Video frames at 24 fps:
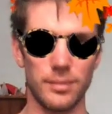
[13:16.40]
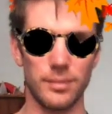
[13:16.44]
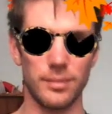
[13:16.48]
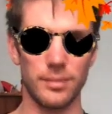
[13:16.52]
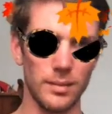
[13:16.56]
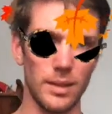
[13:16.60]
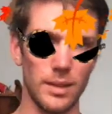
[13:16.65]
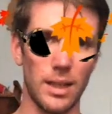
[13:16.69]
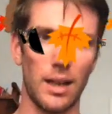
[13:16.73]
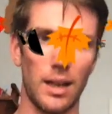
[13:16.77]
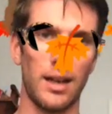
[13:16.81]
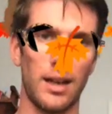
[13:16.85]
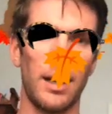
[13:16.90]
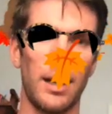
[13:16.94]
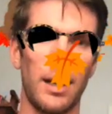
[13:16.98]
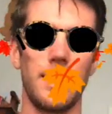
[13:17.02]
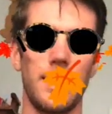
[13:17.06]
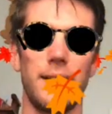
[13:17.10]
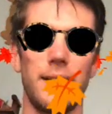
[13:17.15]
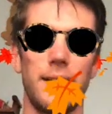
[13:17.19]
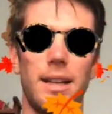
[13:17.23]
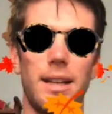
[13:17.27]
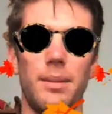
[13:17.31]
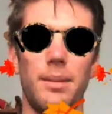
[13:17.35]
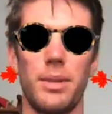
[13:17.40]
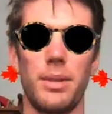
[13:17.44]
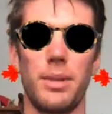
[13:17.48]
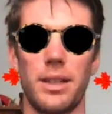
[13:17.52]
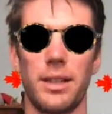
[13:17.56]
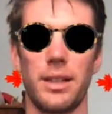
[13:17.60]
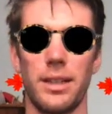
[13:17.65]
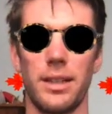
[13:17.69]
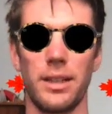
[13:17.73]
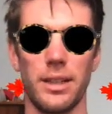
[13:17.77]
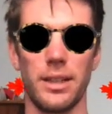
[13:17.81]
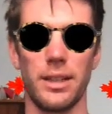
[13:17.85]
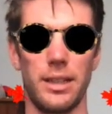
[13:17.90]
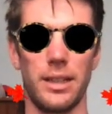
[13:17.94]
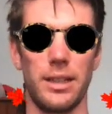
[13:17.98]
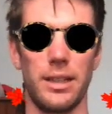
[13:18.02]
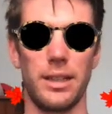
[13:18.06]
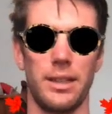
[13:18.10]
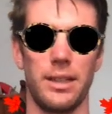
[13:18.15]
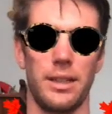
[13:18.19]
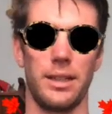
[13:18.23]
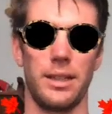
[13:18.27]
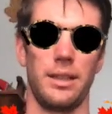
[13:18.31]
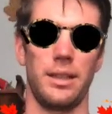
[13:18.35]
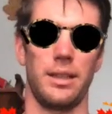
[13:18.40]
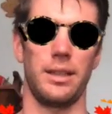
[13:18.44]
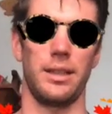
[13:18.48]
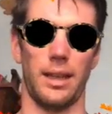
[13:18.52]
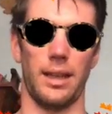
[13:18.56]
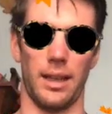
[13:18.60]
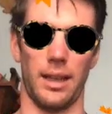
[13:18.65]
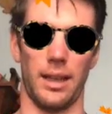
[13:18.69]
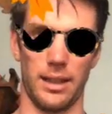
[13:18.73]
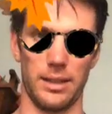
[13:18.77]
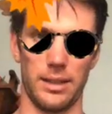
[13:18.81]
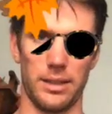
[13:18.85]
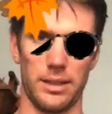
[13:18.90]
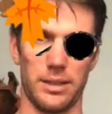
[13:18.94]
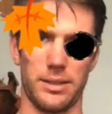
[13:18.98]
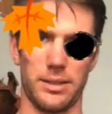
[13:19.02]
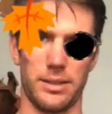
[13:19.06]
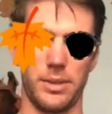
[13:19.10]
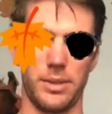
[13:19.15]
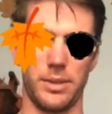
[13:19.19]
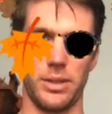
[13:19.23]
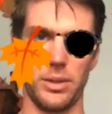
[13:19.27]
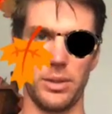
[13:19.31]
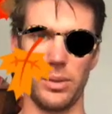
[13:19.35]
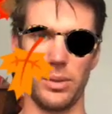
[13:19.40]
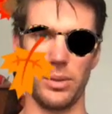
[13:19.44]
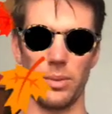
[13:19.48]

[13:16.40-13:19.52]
All right, now I'm looking good. There's some new